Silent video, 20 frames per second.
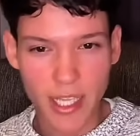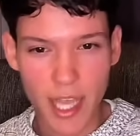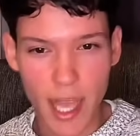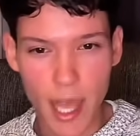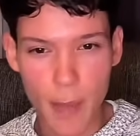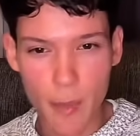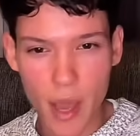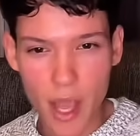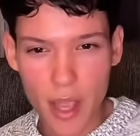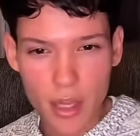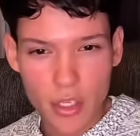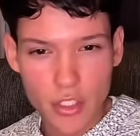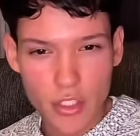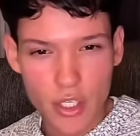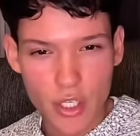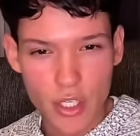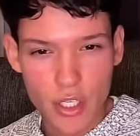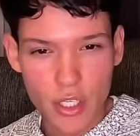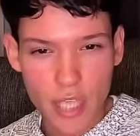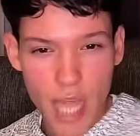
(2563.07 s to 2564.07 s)
Like, am I
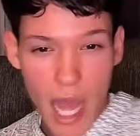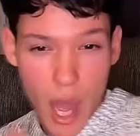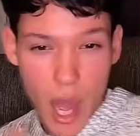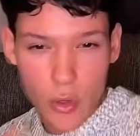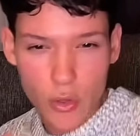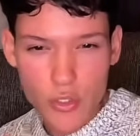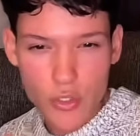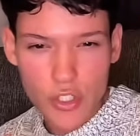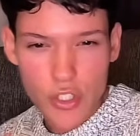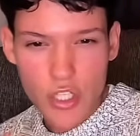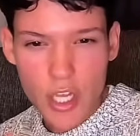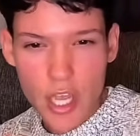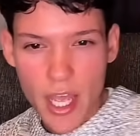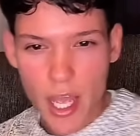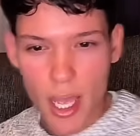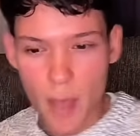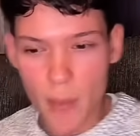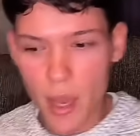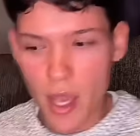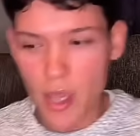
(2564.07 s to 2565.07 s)
on your
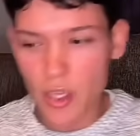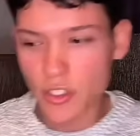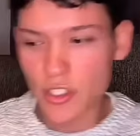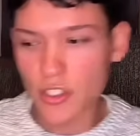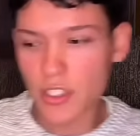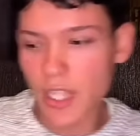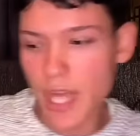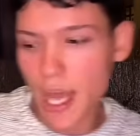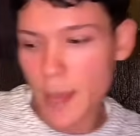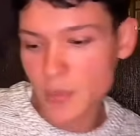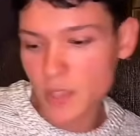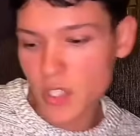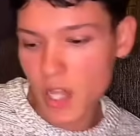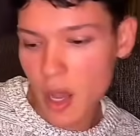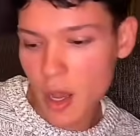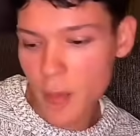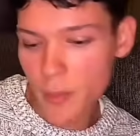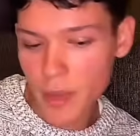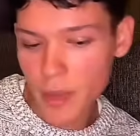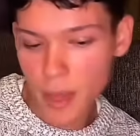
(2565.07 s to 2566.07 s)
couch? Am I on your
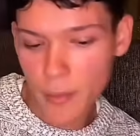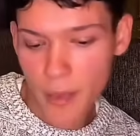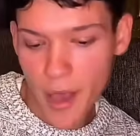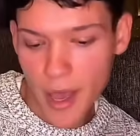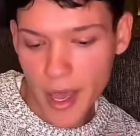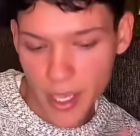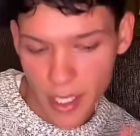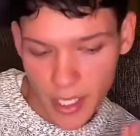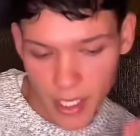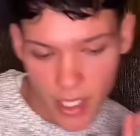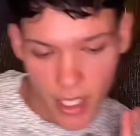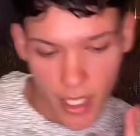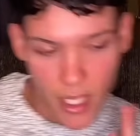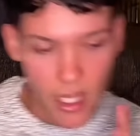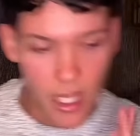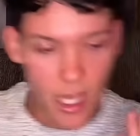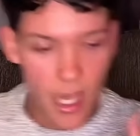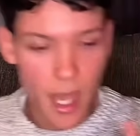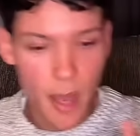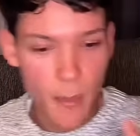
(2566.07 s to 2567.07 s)
laptop? Am I
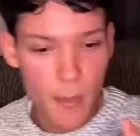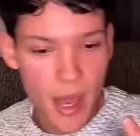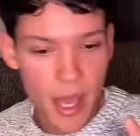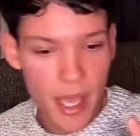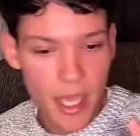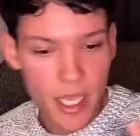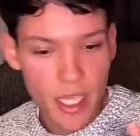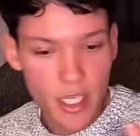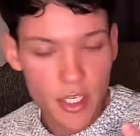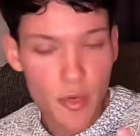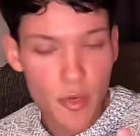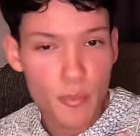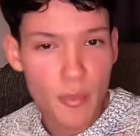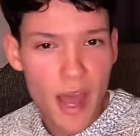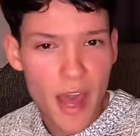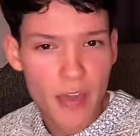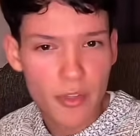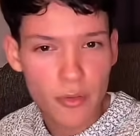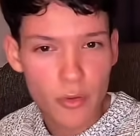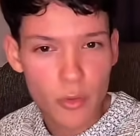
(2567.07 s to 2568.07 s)
in
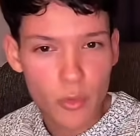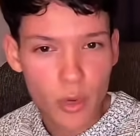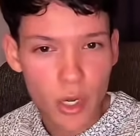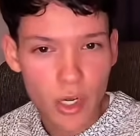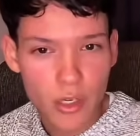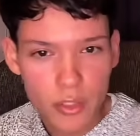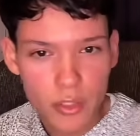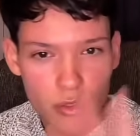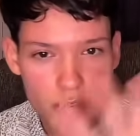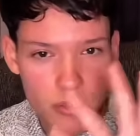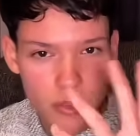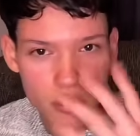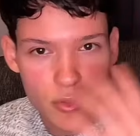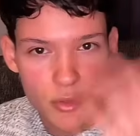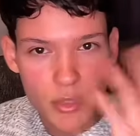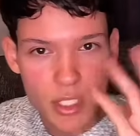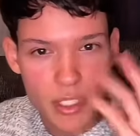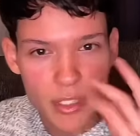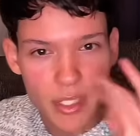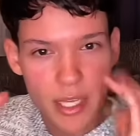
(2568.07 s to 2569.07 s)
your bathroom while you're
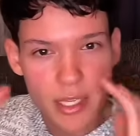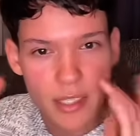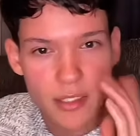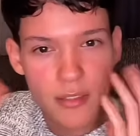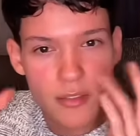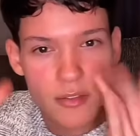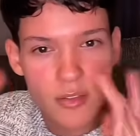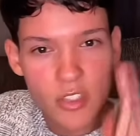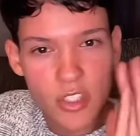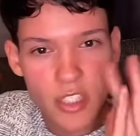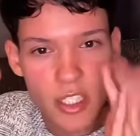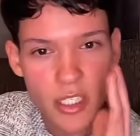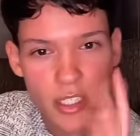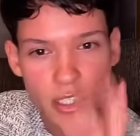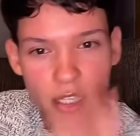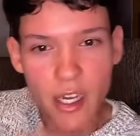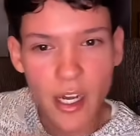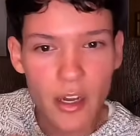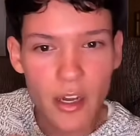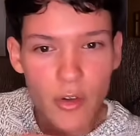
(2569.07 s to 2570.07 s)
doing, like,
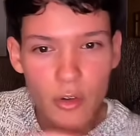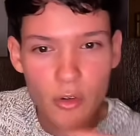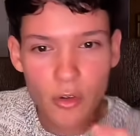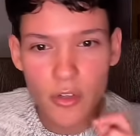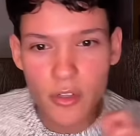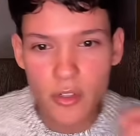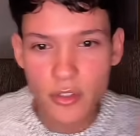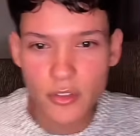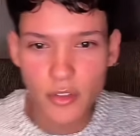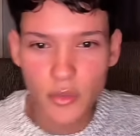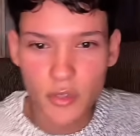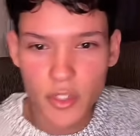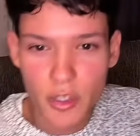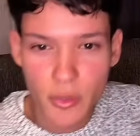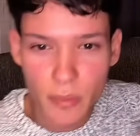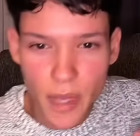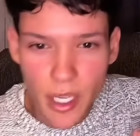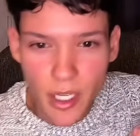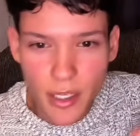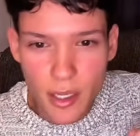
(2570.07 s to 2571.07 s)
skincare or
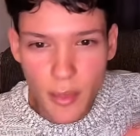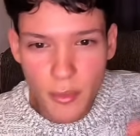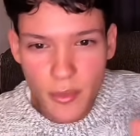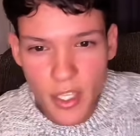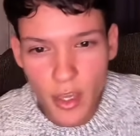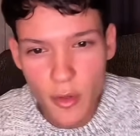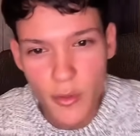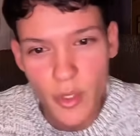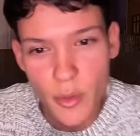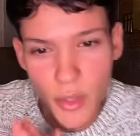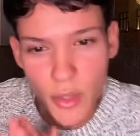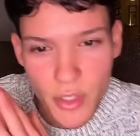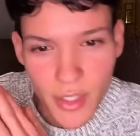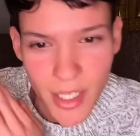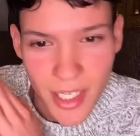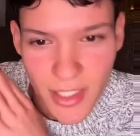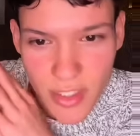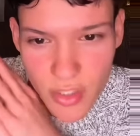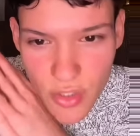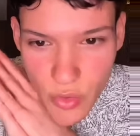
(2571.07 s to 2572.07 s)
doing your makeup? Tell me,
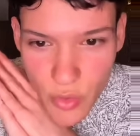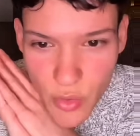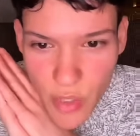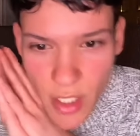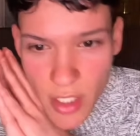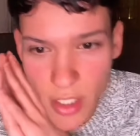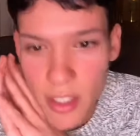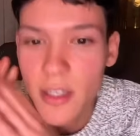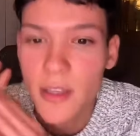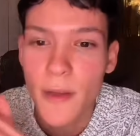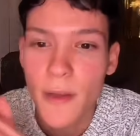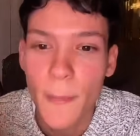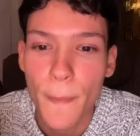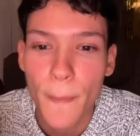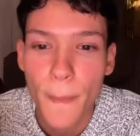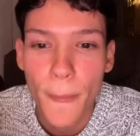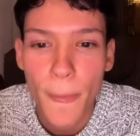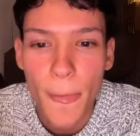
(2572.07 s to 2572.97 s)
what are you guys doing?